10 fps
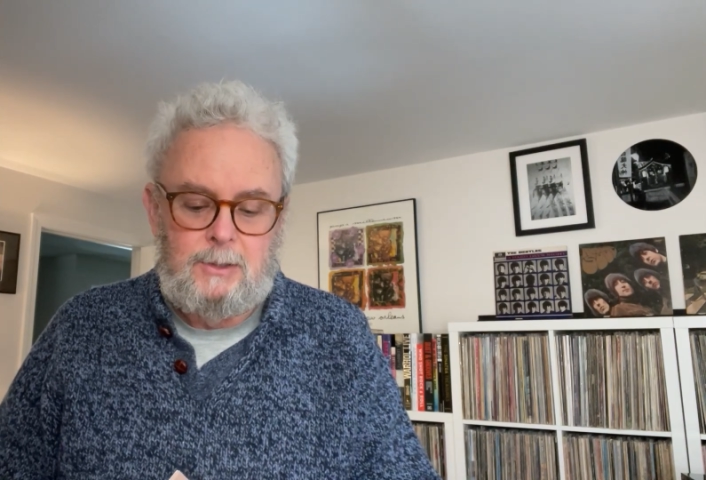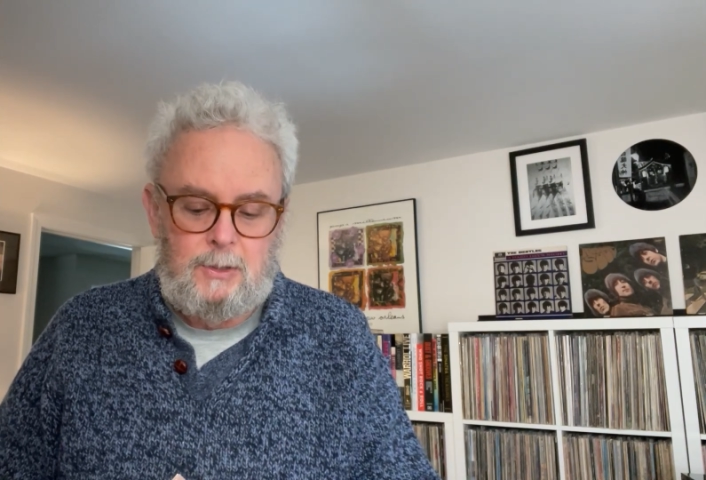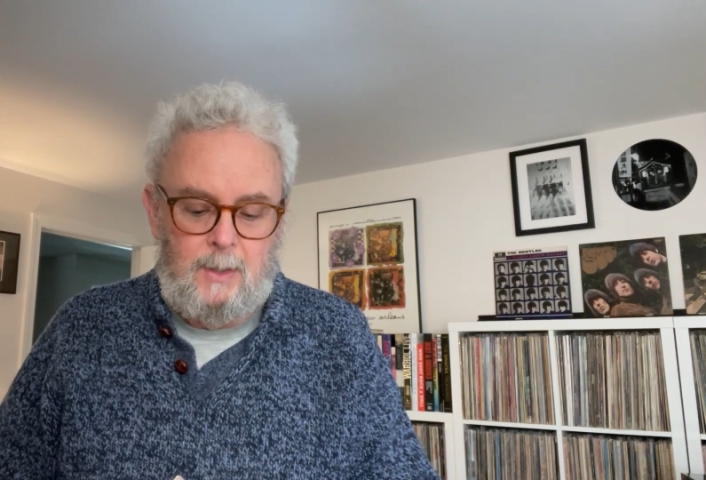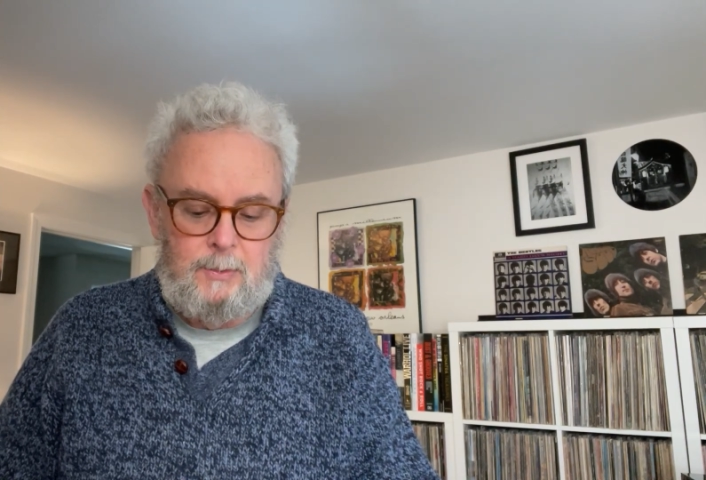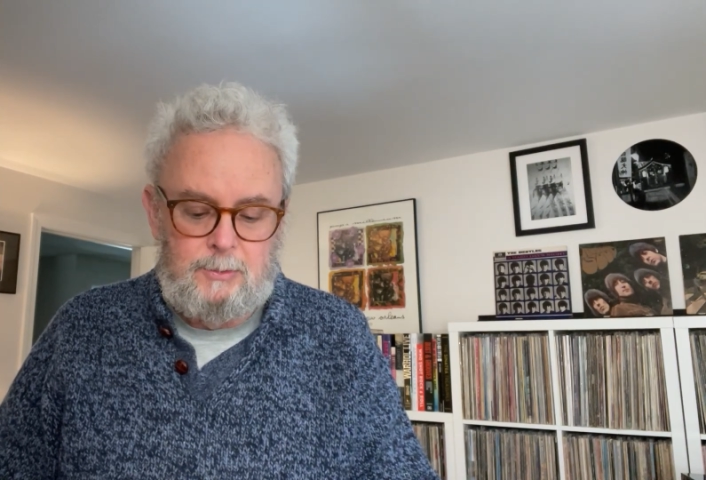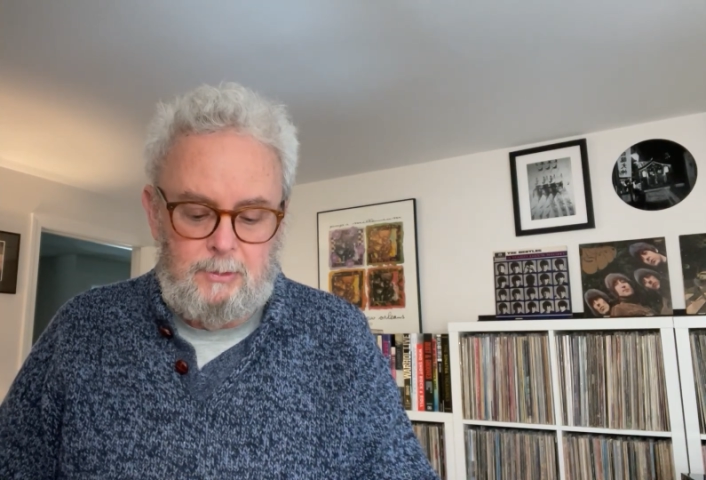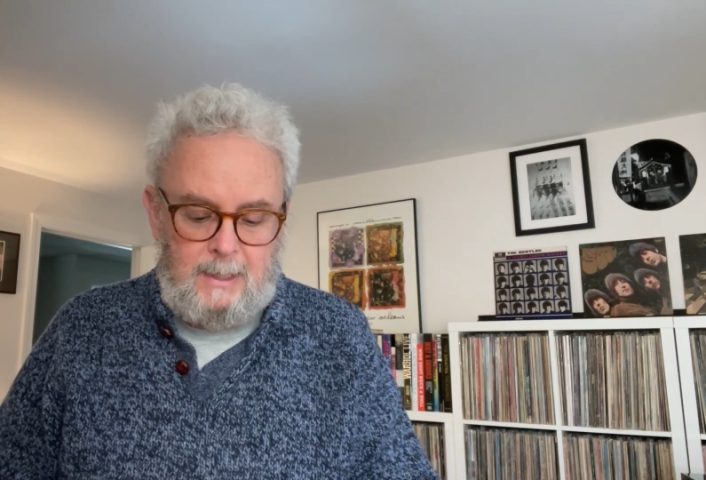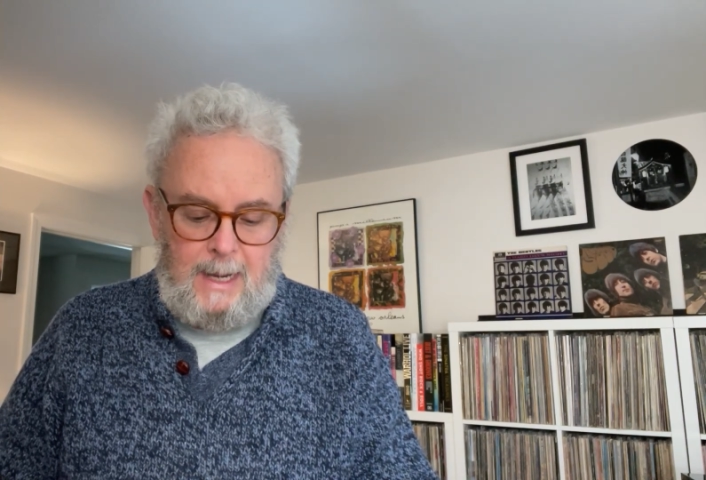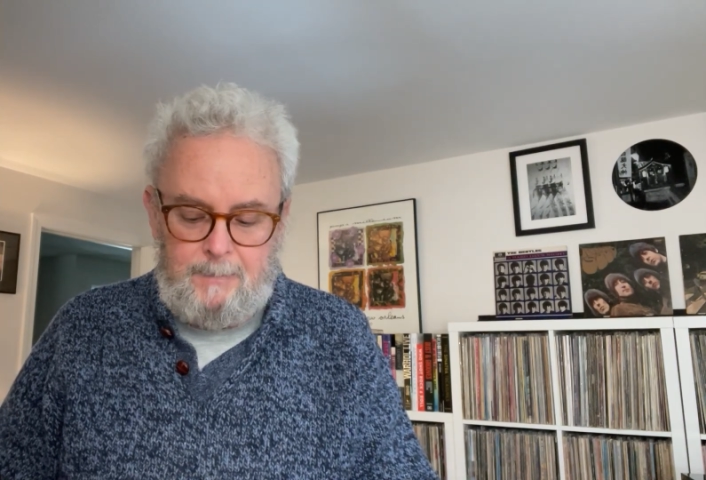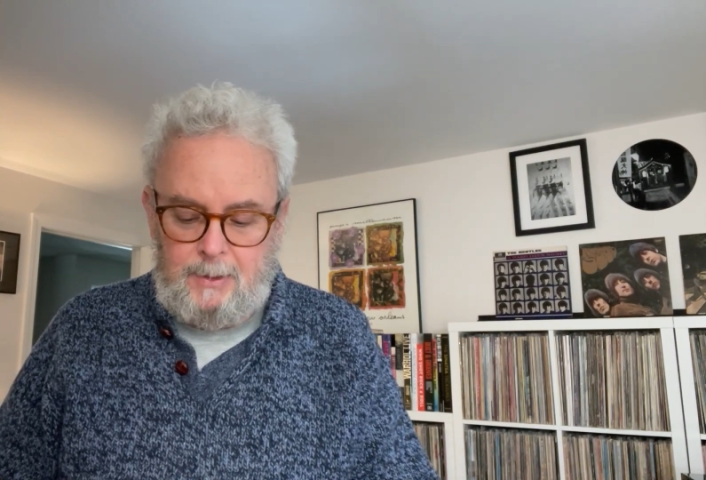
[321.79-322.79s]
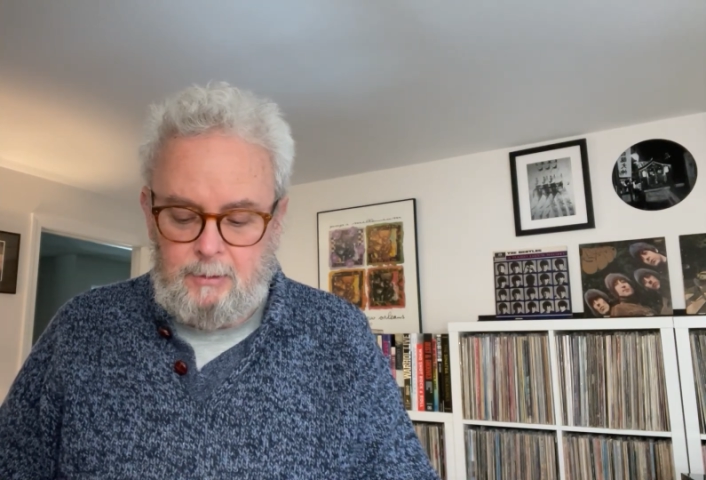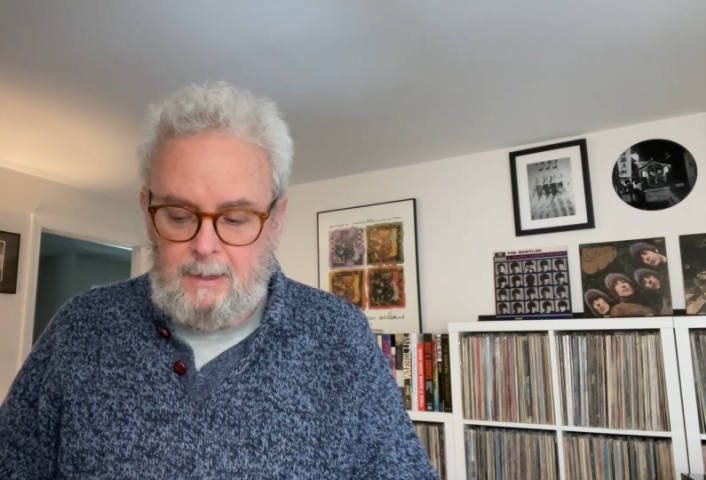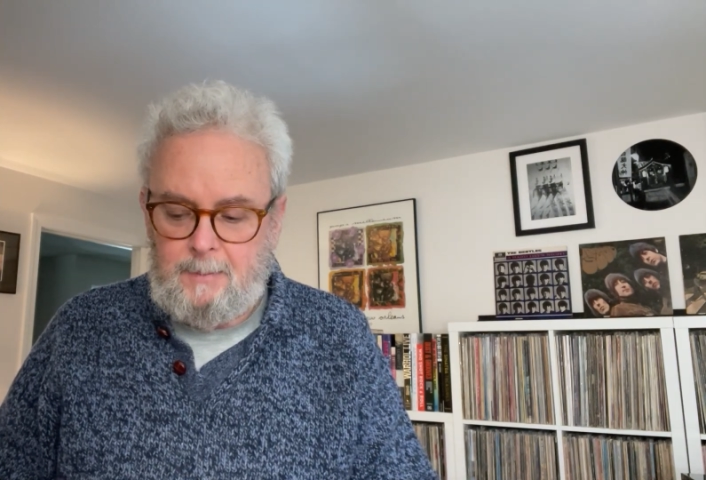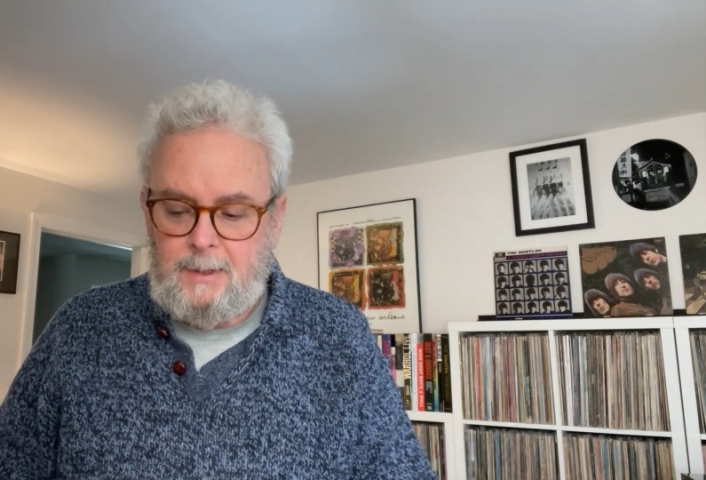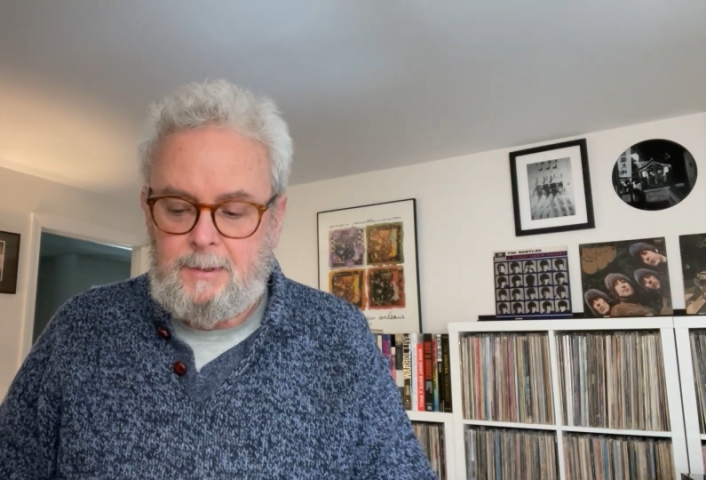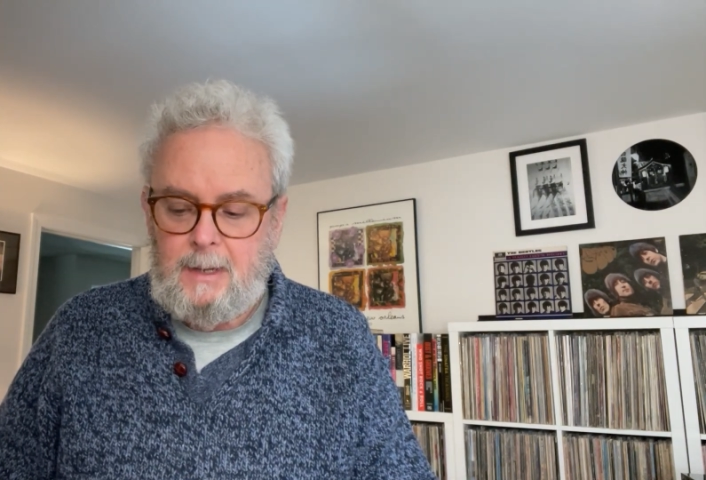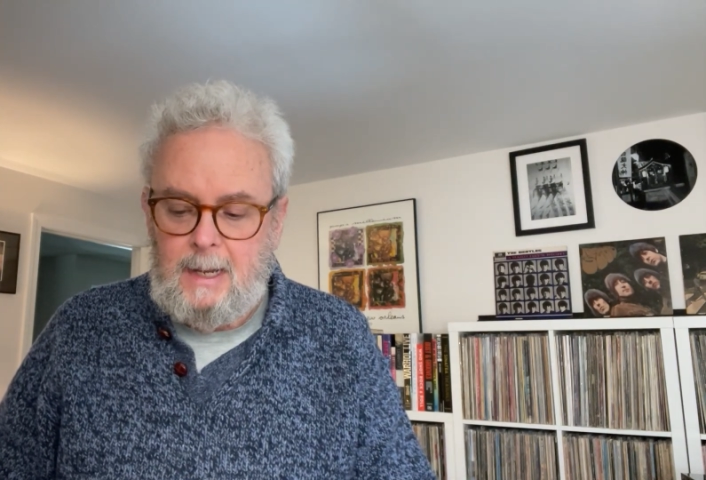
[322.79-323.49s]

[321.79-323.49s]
so I was really happy to grab it.